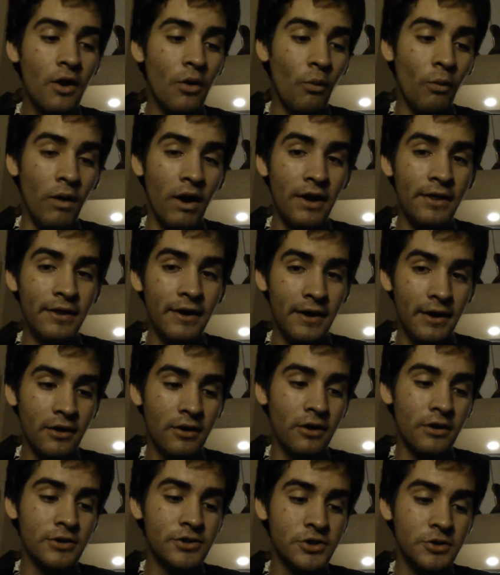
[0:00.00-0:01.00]
why the
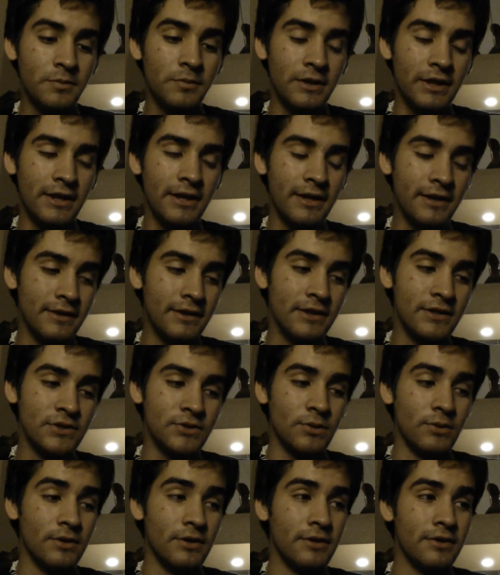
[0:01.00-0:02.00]
heck aren't you playing this
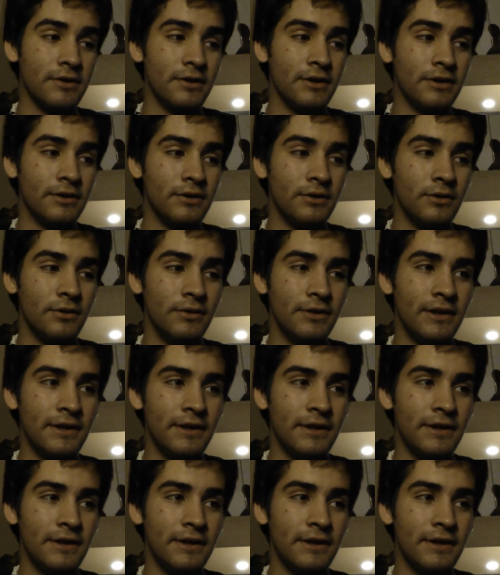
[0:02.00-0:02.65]
sort of thing, dude?